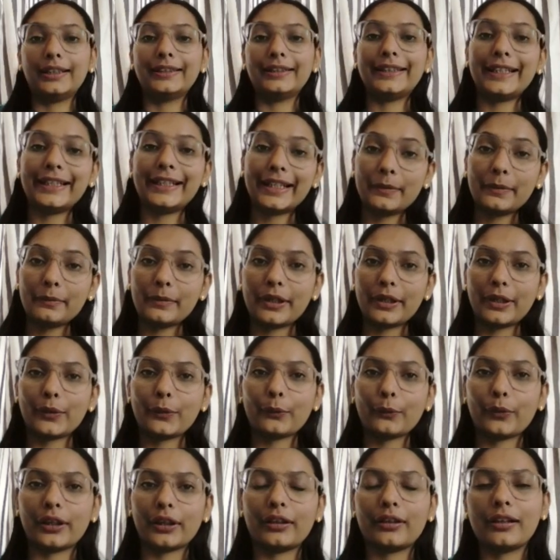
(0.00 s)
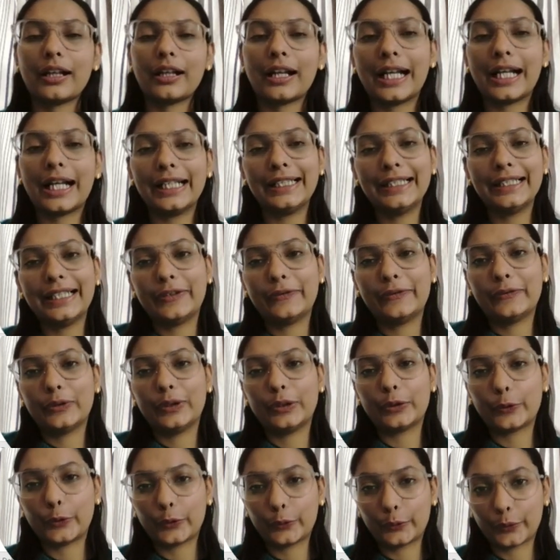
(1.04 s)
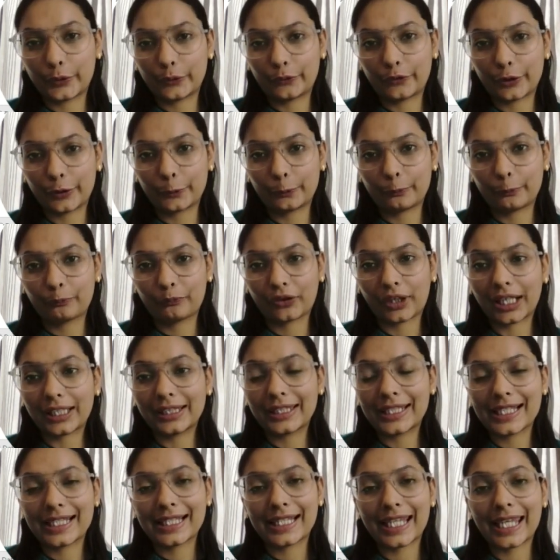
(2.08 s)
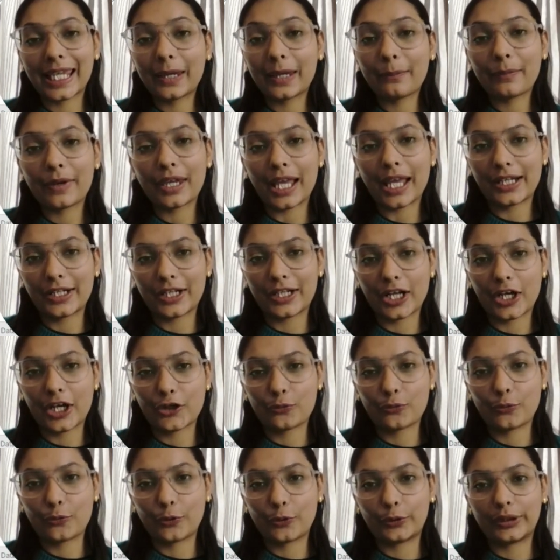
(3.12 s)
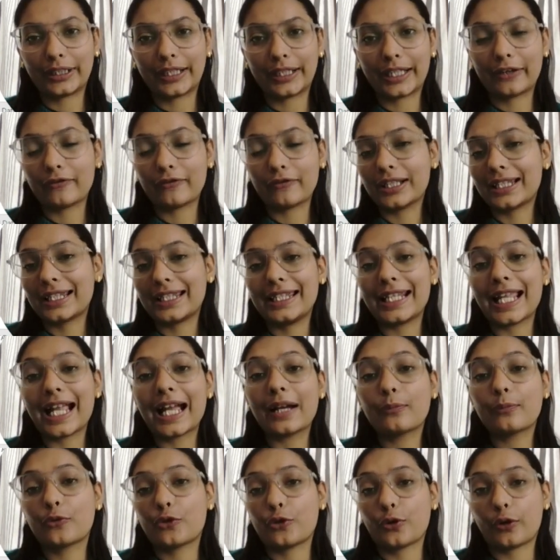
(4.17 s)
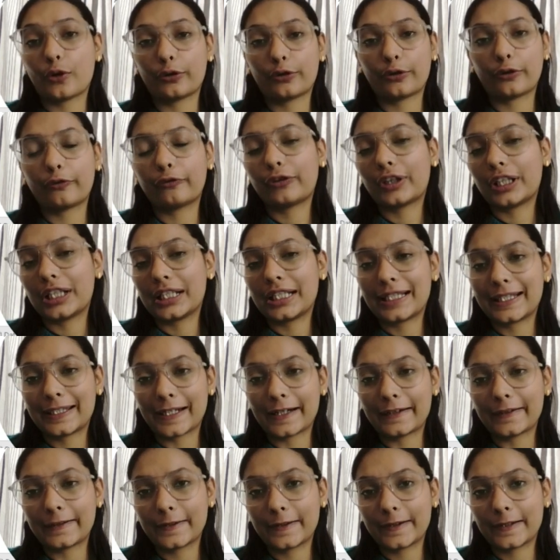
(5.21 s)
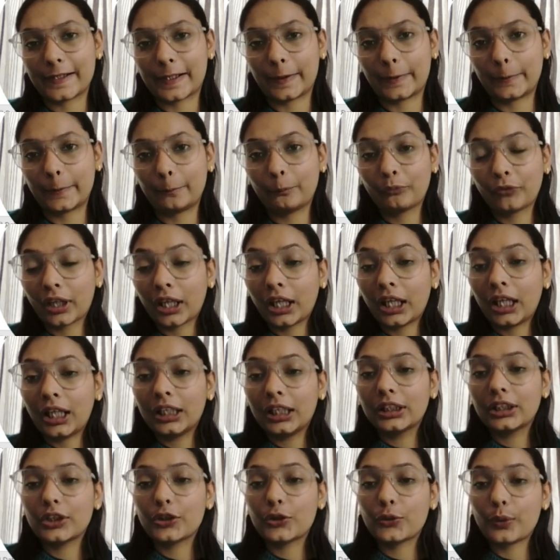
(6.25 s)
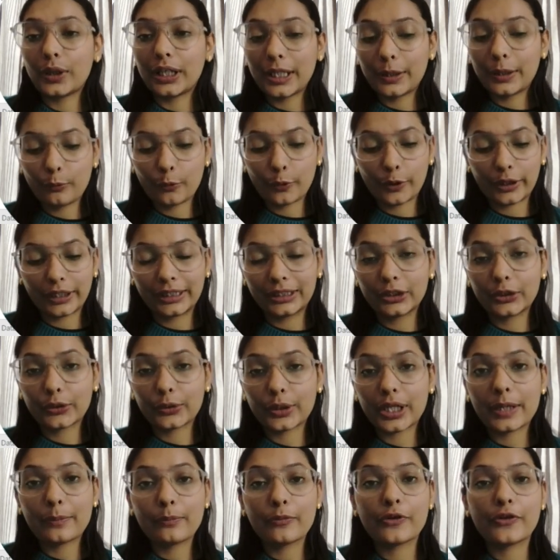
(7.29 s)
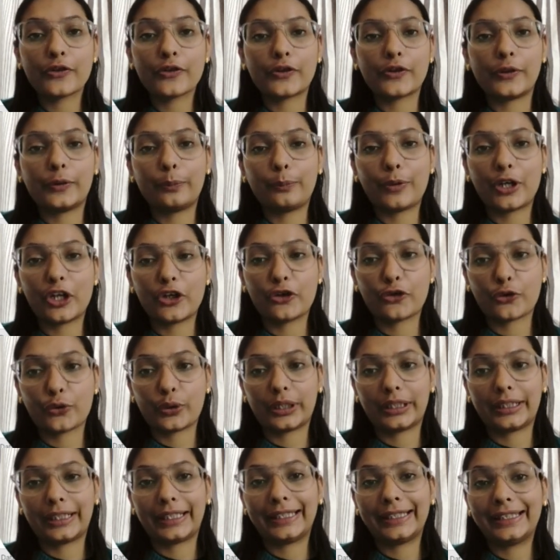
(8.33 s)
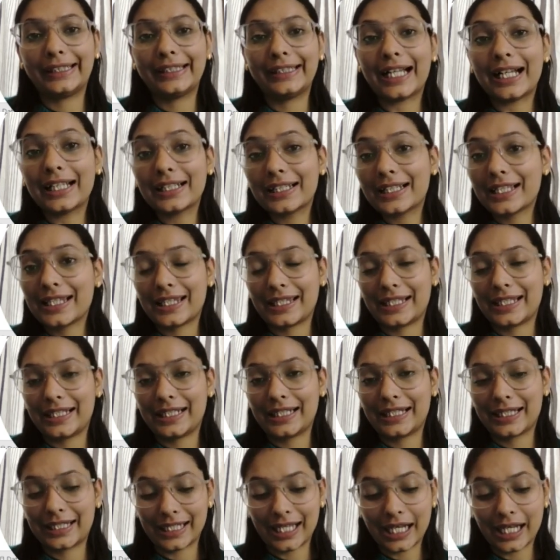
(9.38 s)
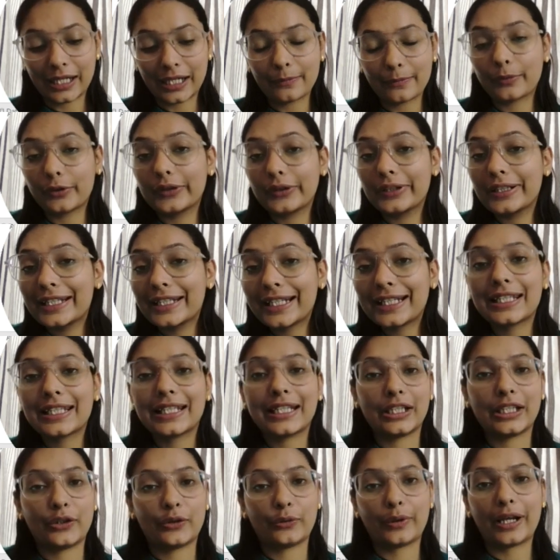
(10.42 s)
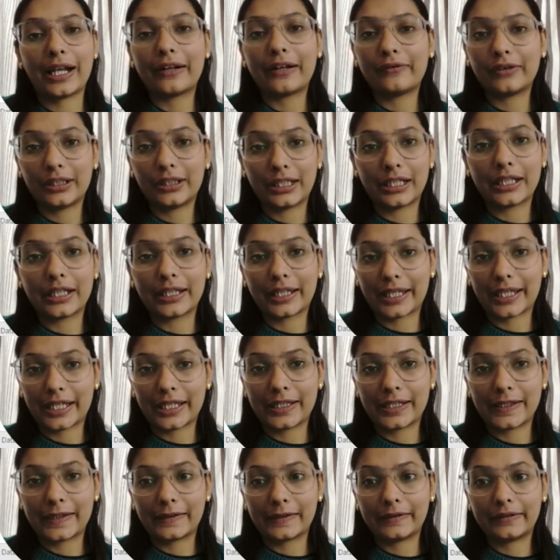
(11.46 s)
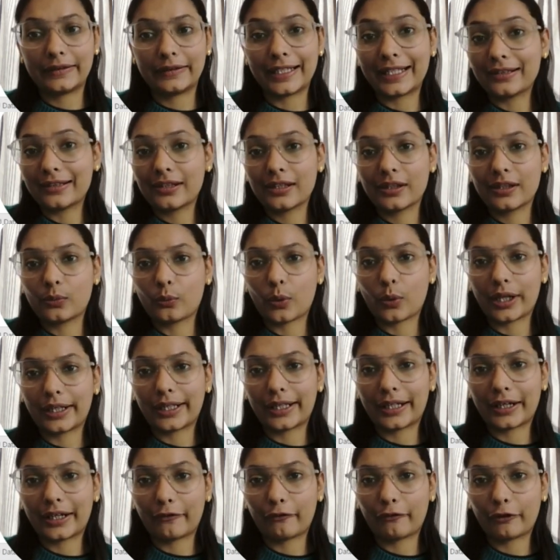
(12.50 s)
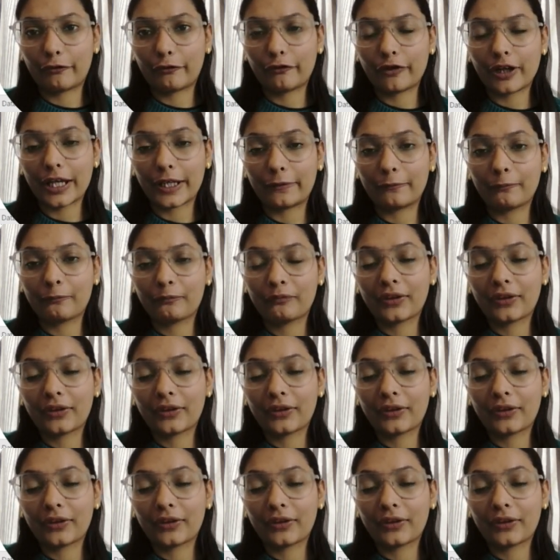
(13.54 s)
Then I begin with the high level overview. This KPI dashboard gives a snapshot of key statistics. The 20.3% patient in data sets are predicted to have a lung cancer. That's 1 in every 5.